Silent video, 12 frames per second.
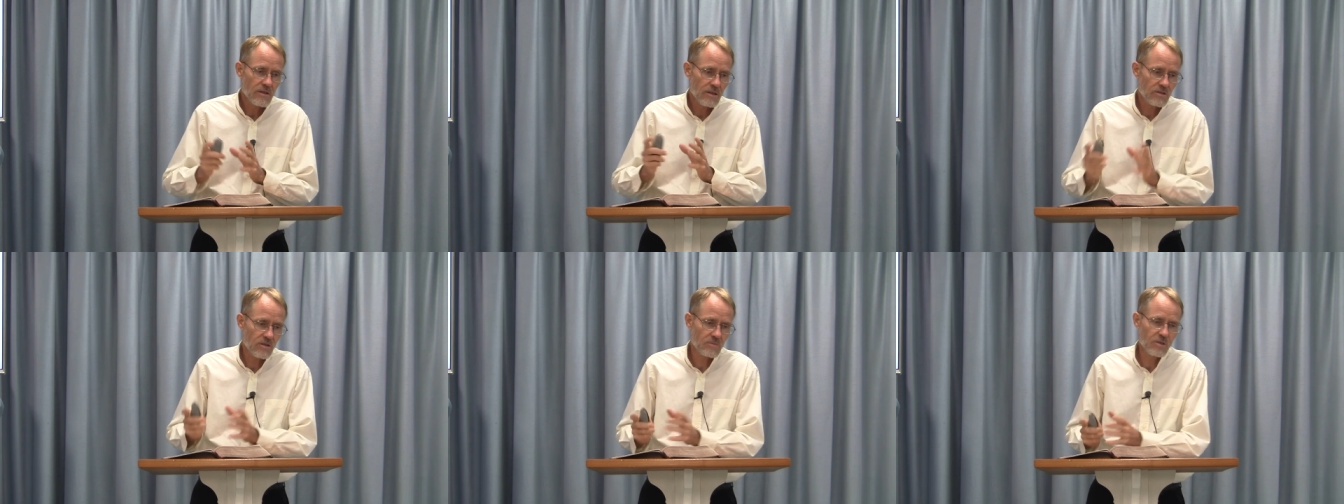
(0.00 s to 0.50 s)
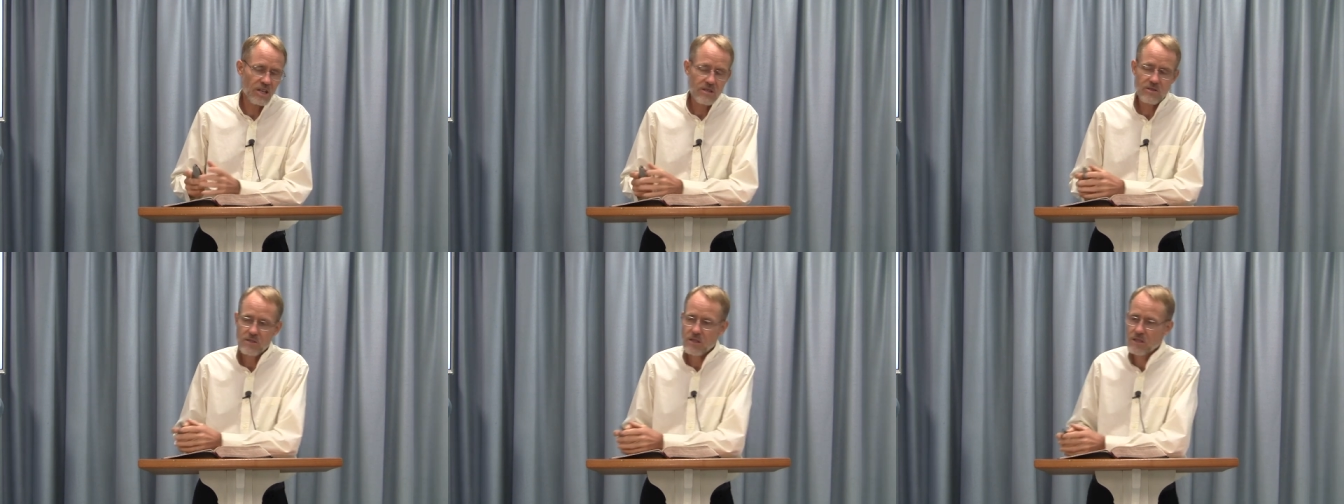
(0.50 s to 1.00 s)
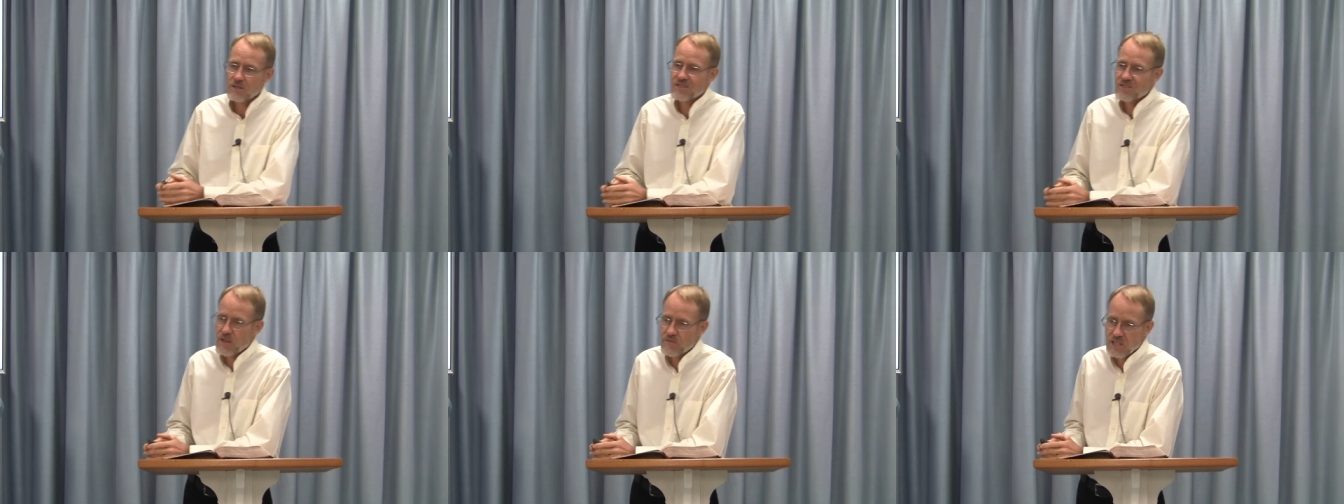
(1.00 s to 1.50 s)
that took place in
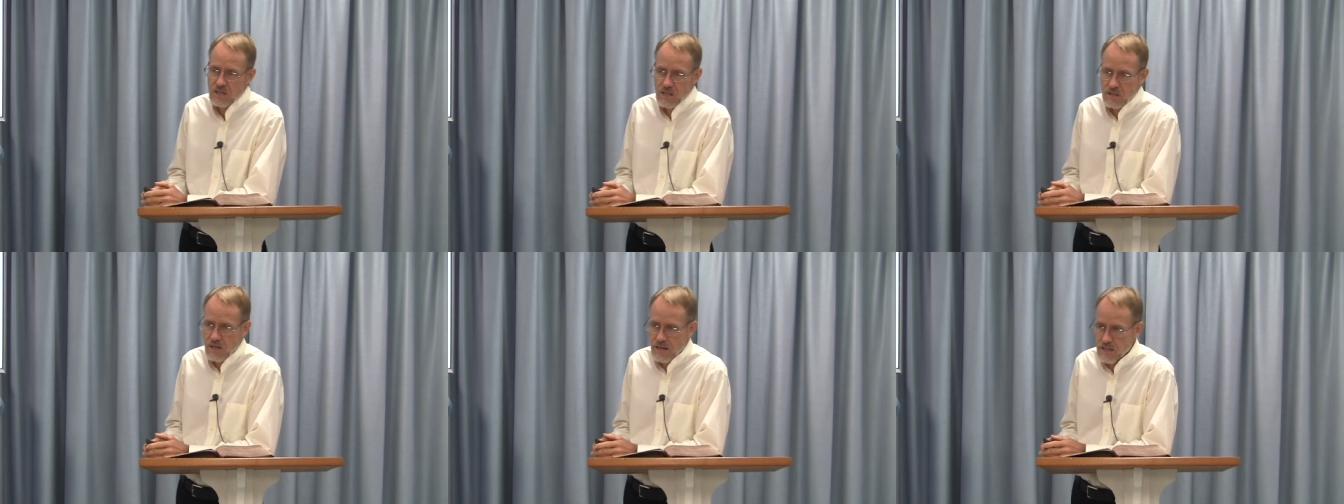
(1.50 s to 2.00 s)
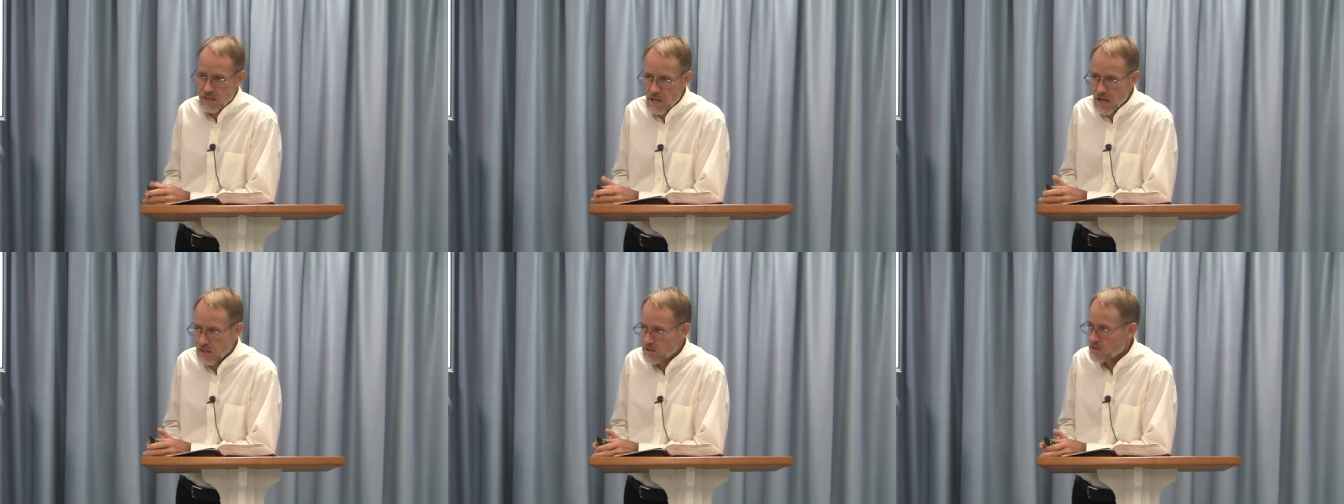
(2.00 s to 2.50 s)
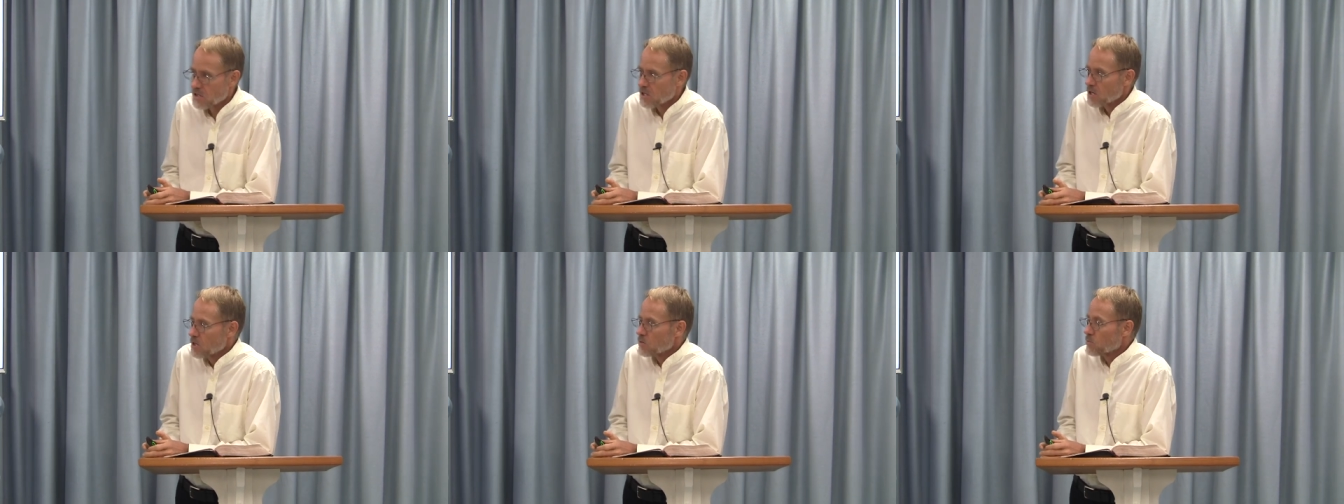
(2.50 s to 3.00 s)
1798
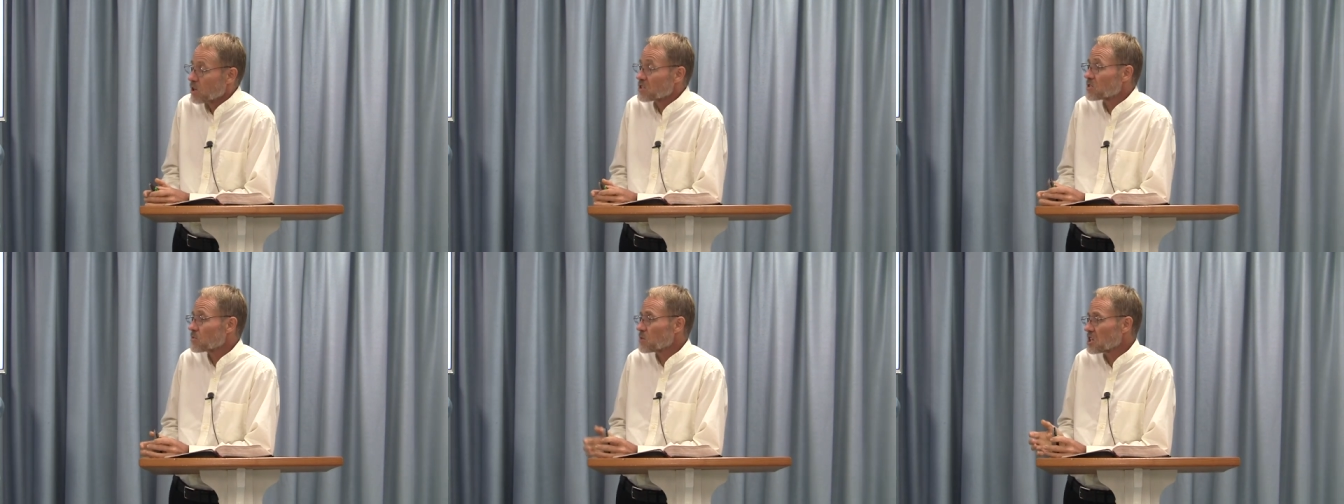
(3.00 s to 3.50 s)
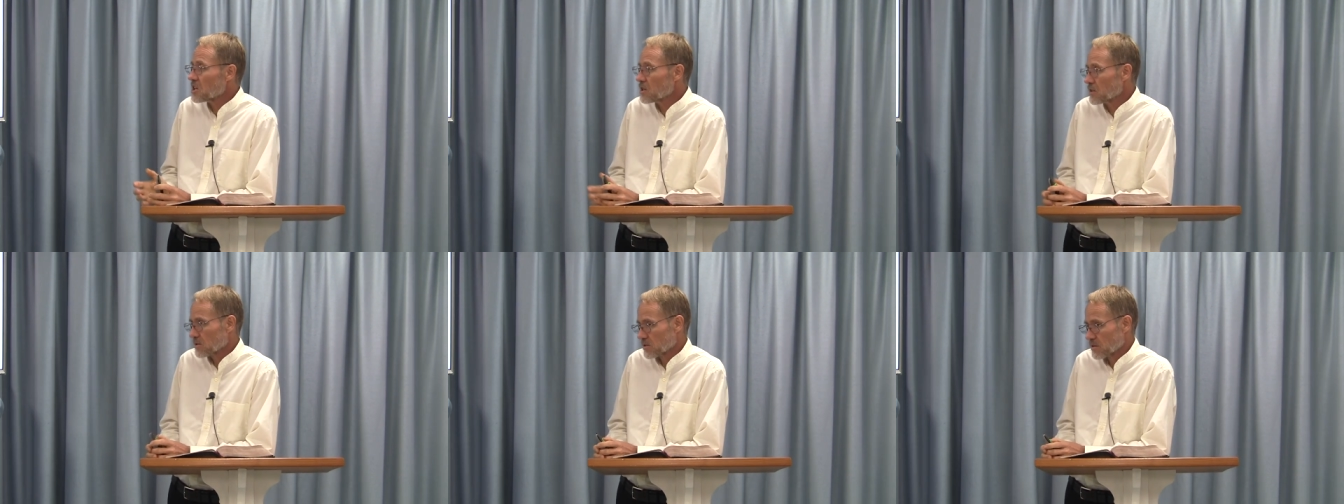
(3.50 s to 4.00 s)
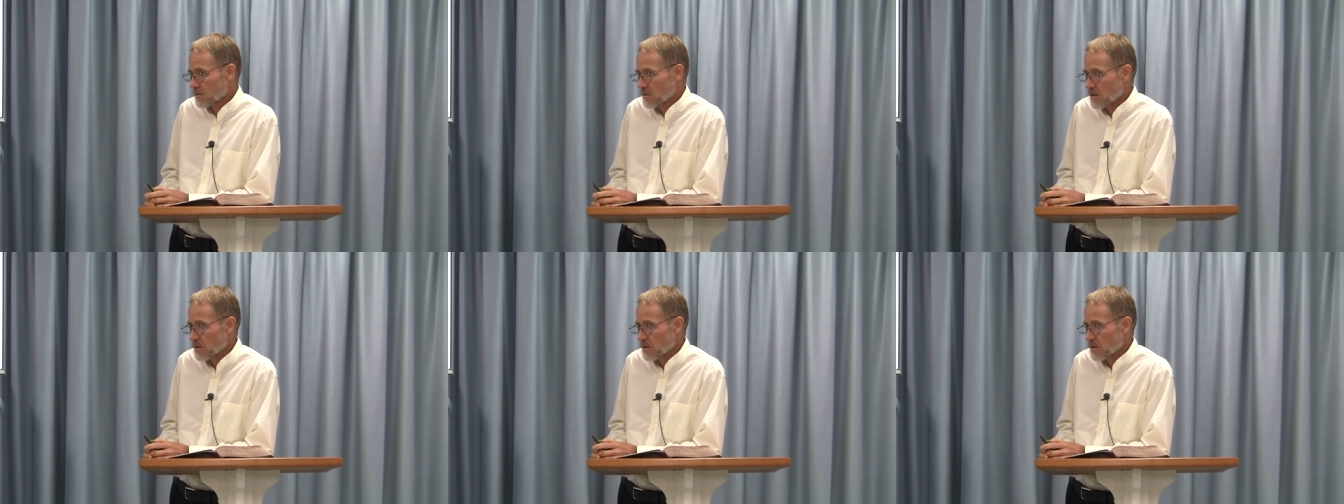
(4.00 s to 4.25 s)
was to be healed.